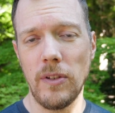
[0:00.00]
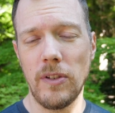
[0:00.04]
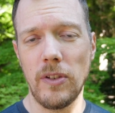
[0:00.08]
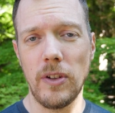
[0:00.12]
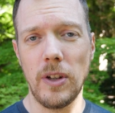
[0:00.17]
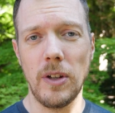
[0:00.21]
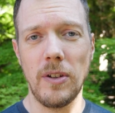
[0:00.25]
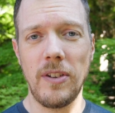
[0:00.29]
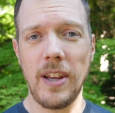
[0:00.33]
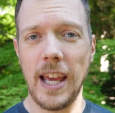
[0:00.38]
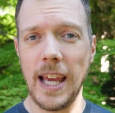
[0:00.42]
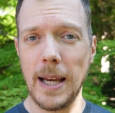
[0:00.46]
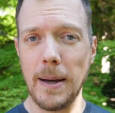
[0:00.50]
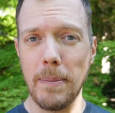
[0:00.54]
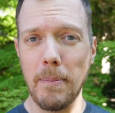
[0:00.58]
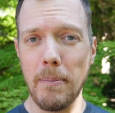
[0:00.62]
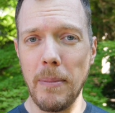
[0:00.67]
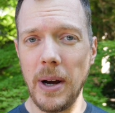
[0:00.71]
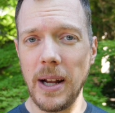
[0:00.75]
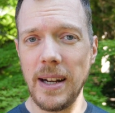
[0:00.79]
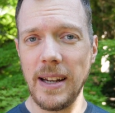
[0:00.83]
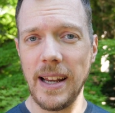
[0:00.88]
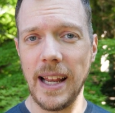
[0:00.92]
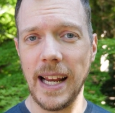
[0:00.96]
So you take
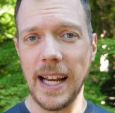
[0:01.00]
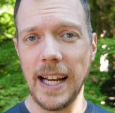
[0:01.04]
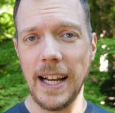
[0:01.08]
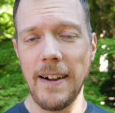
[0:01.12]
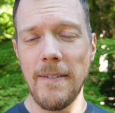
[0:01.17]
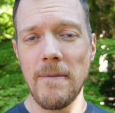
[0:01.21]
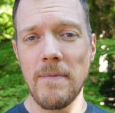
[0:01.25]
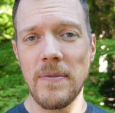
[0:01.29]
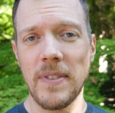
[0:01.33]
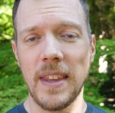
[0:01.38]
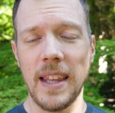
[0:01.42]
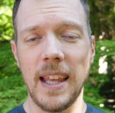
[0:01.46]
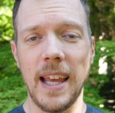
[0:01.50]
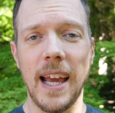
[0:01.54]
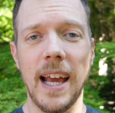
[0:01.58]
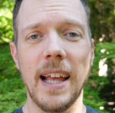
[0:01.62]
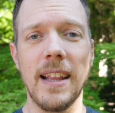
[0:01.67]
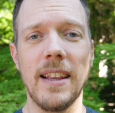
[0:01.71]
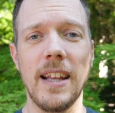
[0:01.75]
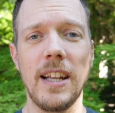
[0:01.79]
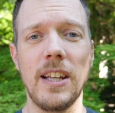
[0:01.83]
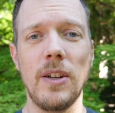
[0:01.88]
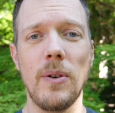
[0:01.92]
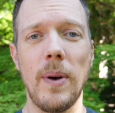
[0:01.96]
Monday
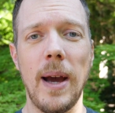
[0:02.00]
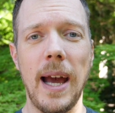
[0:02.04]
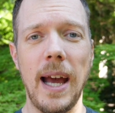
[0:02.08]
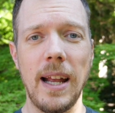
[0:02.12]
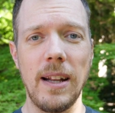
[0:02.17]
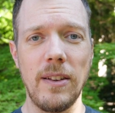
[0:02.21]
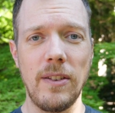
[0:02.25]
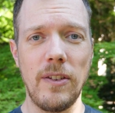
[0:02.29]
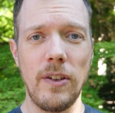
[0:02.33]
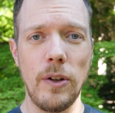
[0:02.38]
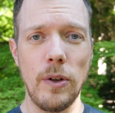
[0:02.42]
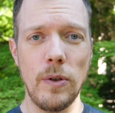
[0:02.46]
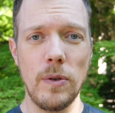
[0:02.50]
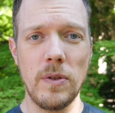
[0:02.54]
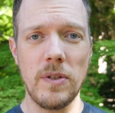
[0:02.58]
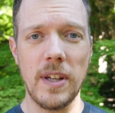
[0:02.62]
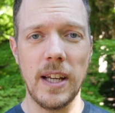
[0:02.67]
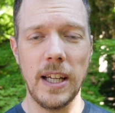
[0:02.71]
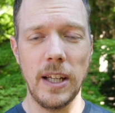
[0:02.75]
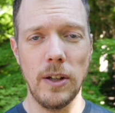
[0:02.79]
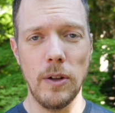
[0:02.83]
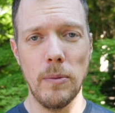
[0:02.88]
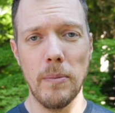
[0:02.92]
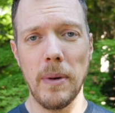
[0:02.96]
and then you add
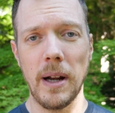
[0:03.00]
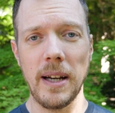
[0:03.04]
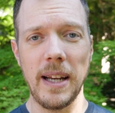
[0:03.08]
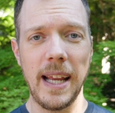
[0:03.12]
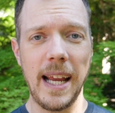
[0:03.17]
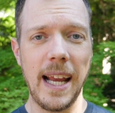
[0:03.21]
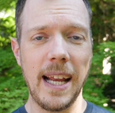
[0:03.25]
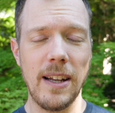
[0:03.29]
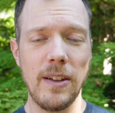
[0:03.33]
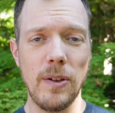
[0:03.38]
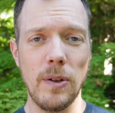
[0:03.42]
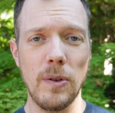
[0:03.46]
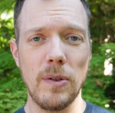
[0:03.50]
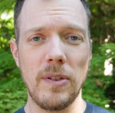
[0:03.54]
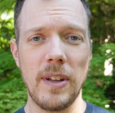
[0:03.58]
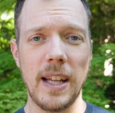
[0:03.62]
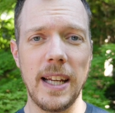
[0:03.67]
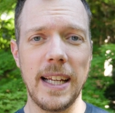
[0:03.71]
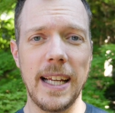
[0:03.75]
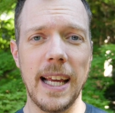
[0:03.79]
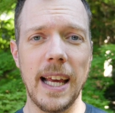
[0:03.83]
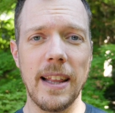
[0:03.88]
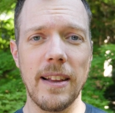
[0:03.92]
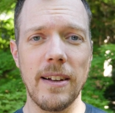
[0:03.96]
Tuesday, you do Monday and
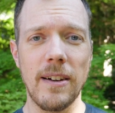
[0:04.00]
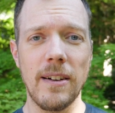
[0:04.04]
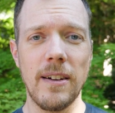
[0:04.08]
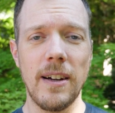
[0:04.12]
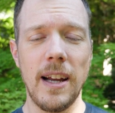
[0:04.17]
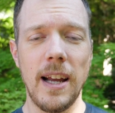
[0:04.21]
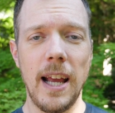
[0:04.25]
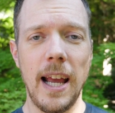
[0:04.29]
Tuesday together.